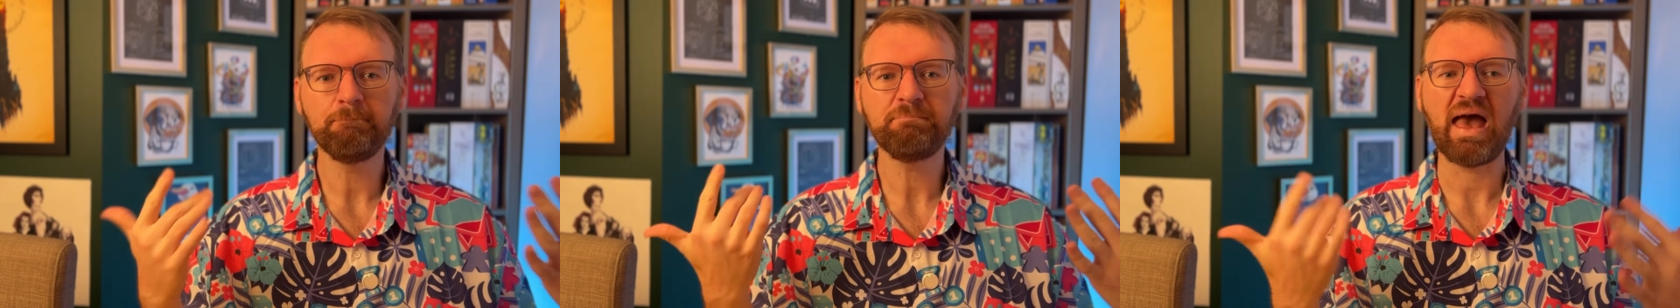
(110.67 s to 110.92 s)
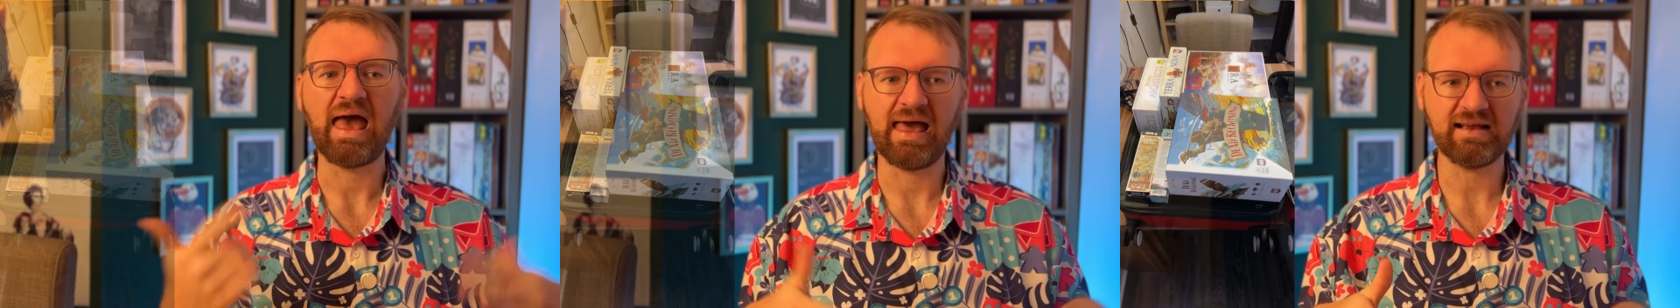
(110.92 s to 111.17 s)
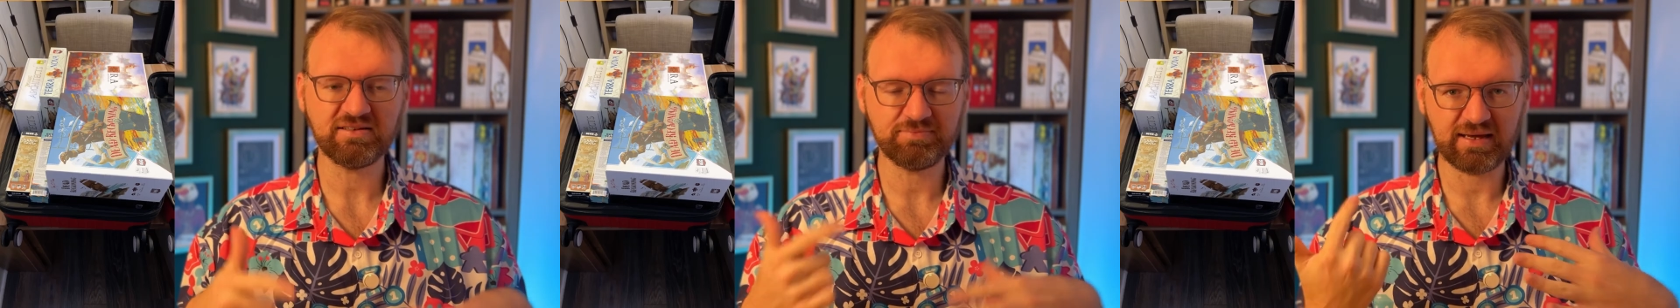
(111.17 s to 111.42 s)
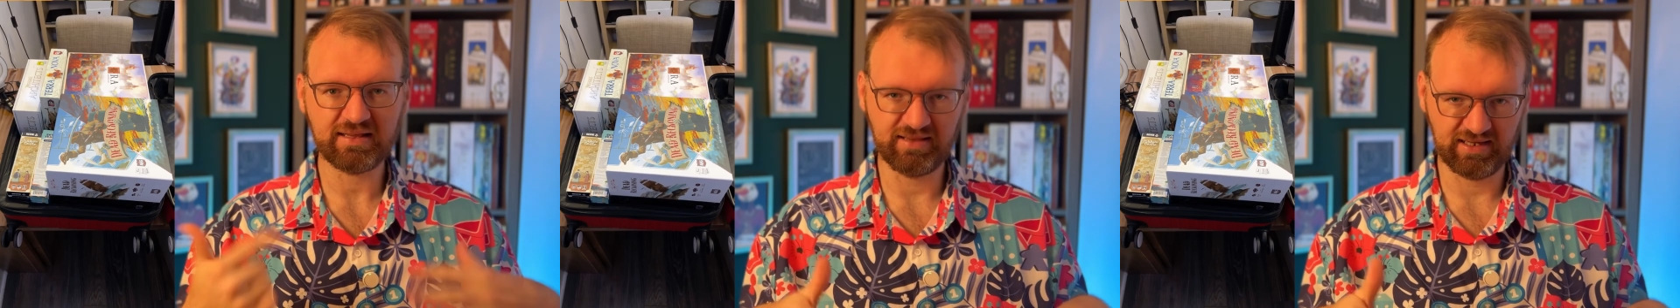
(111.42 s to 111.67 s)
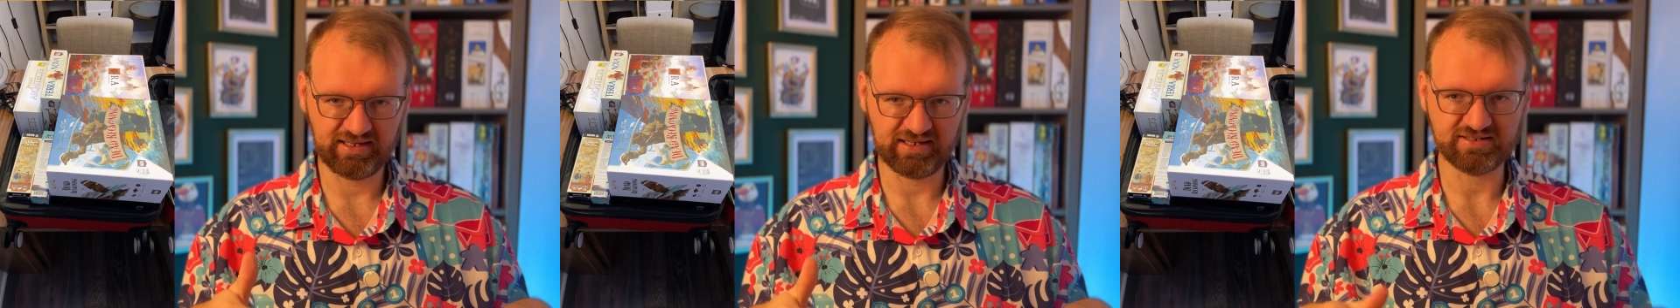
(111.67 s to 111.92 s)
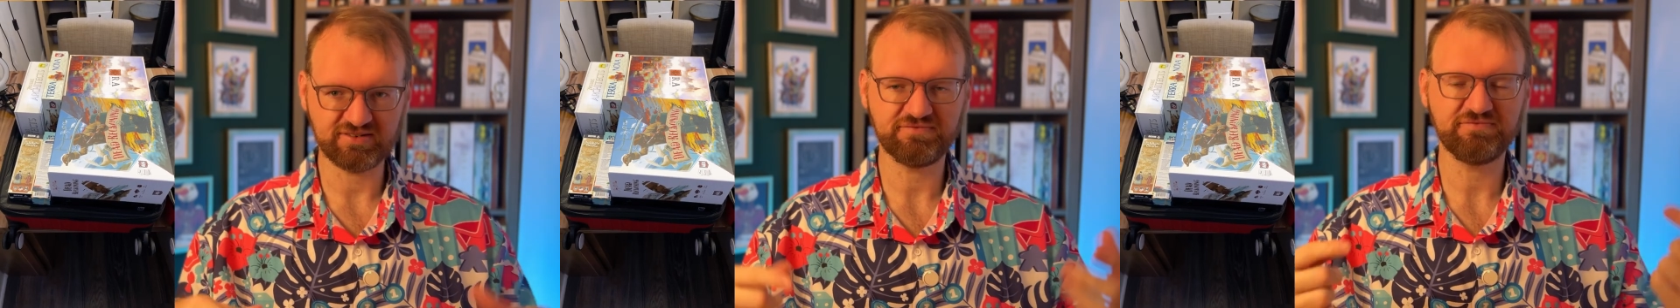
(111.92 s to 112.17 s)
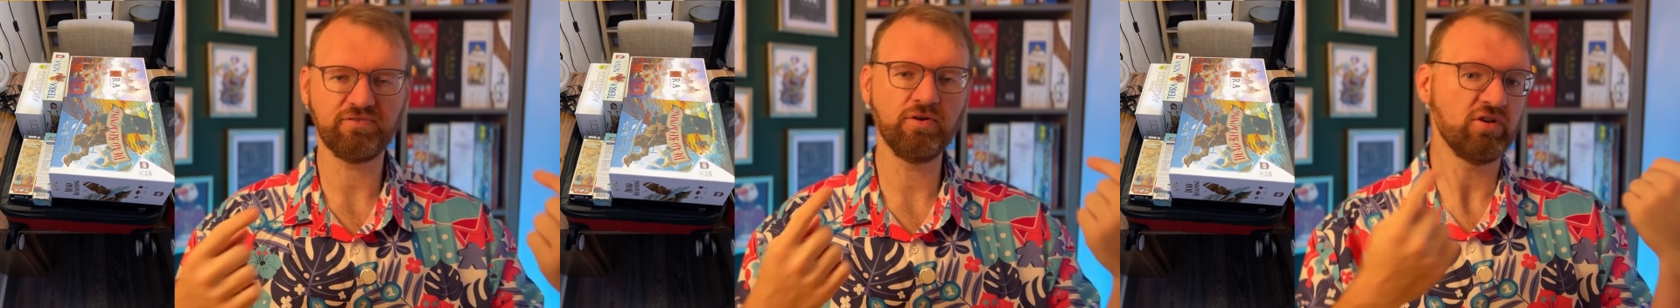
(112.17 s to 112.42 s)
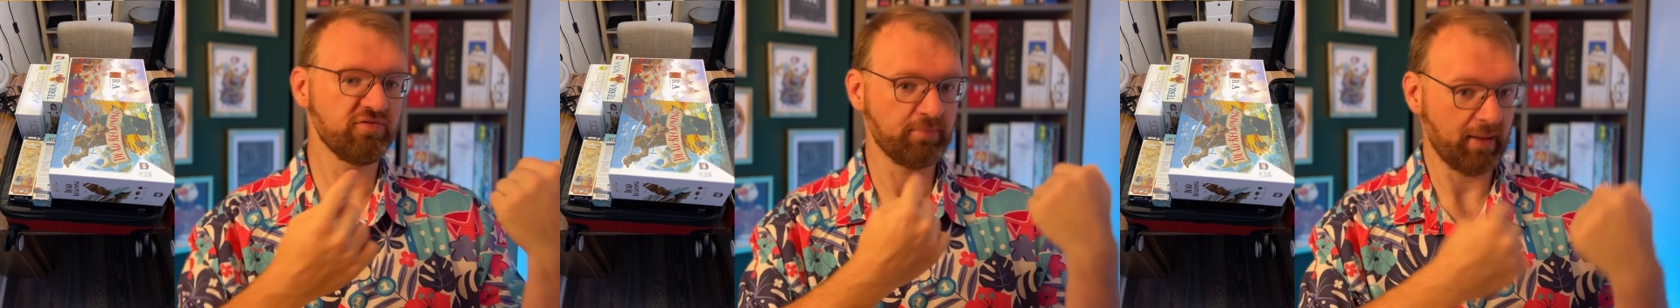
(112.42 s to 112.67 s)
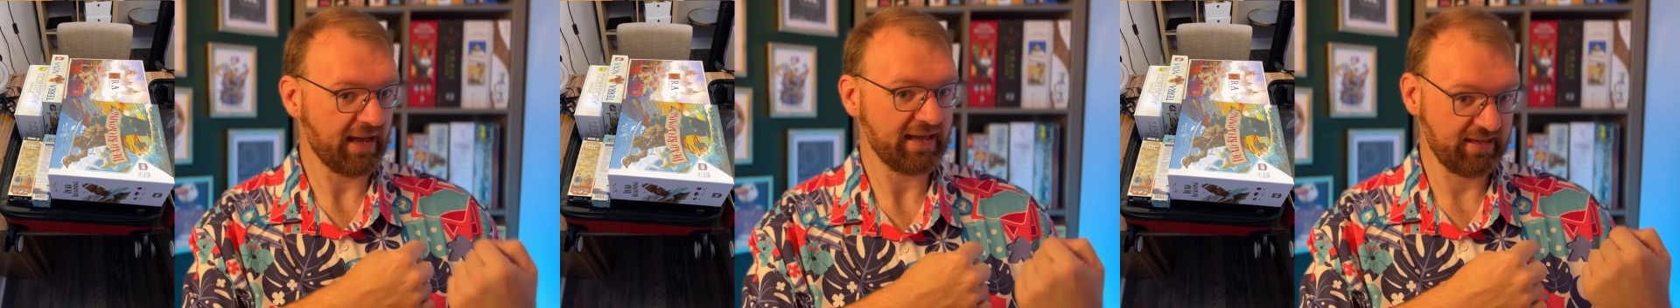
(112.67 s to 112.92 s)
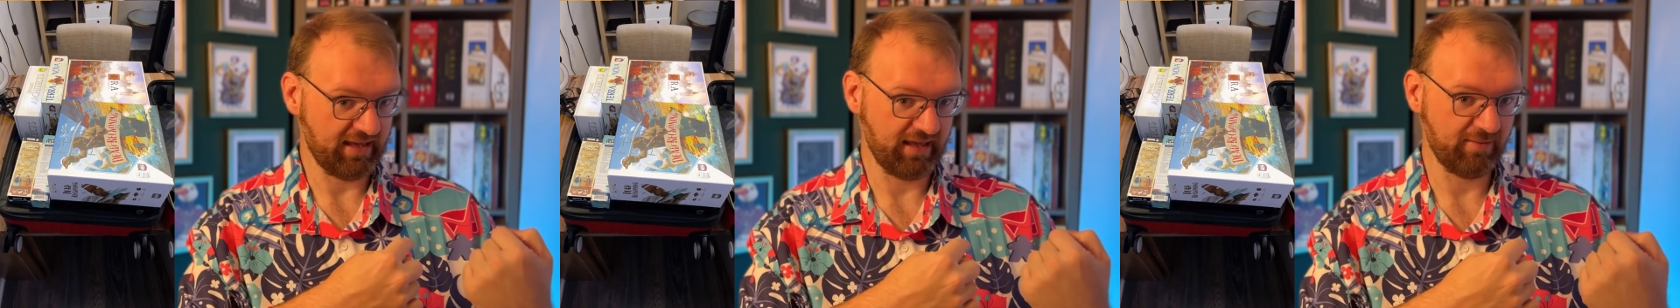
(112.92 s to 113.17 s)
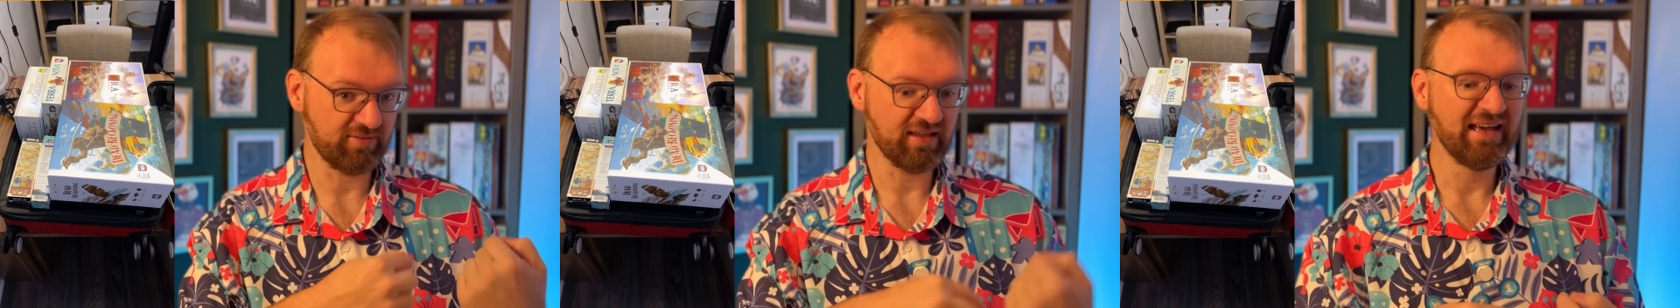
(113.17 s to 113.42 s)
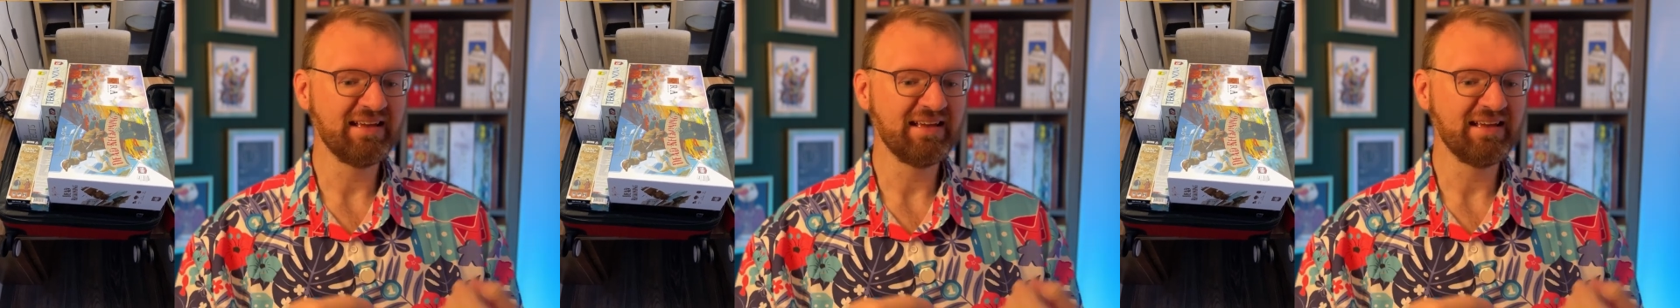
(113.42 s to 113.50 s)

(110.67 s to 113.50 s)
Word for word: packed my luggage full of my games